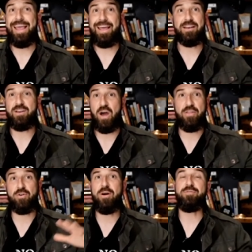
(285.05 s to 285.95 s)
and
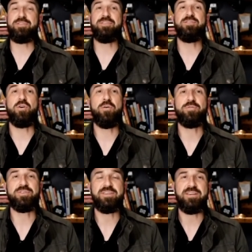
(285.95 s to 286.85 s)
other offices
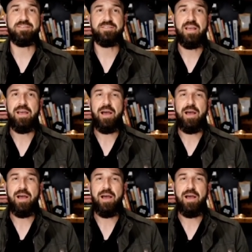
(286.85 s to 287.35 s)
overseas.